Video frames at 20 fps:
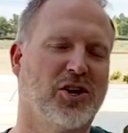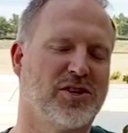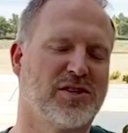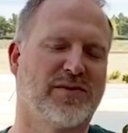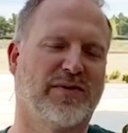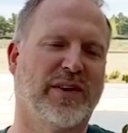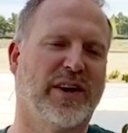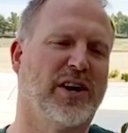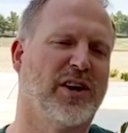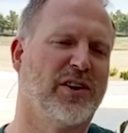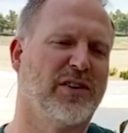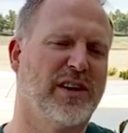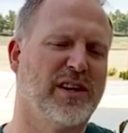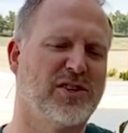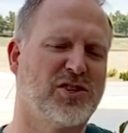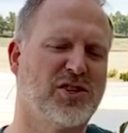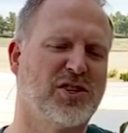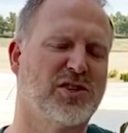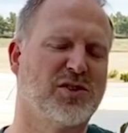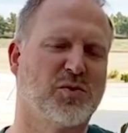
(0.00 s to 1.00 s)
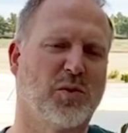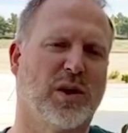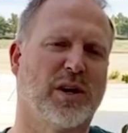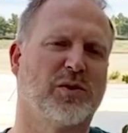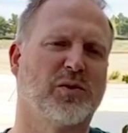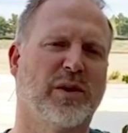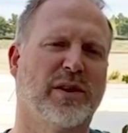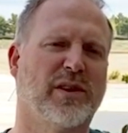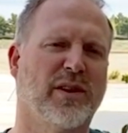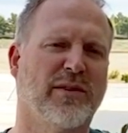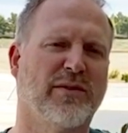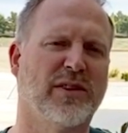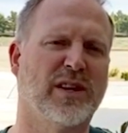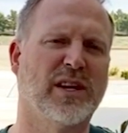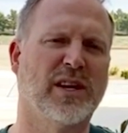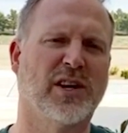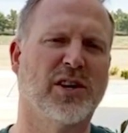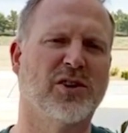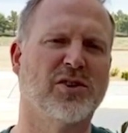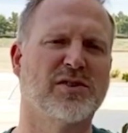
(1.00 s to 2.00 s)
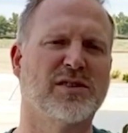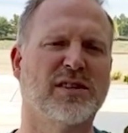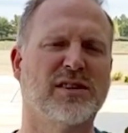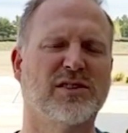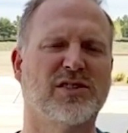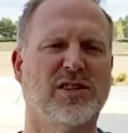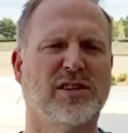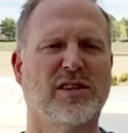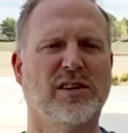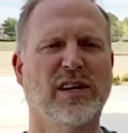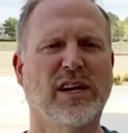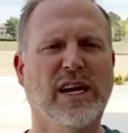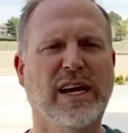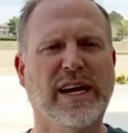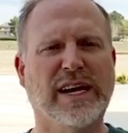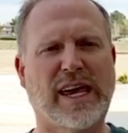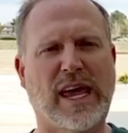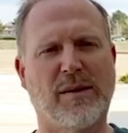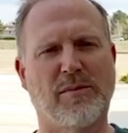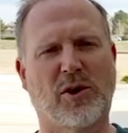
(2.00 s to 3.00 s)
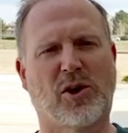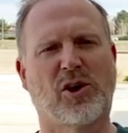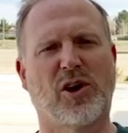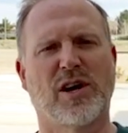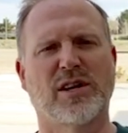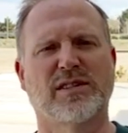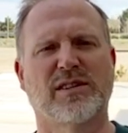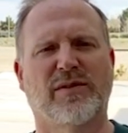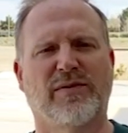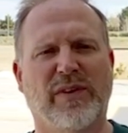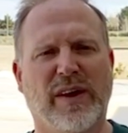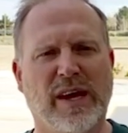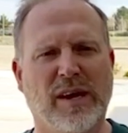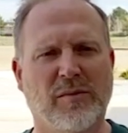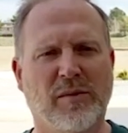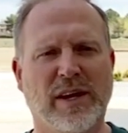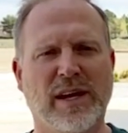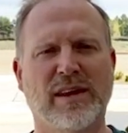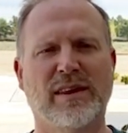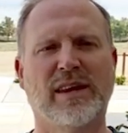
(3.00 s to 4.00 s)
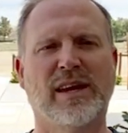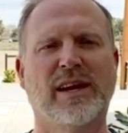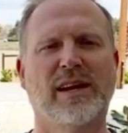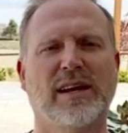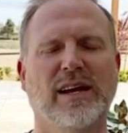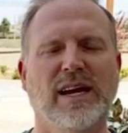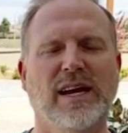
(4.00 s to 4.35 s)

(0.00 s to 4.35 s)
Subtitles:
sphere that she's worked with over the years, and she came across a family that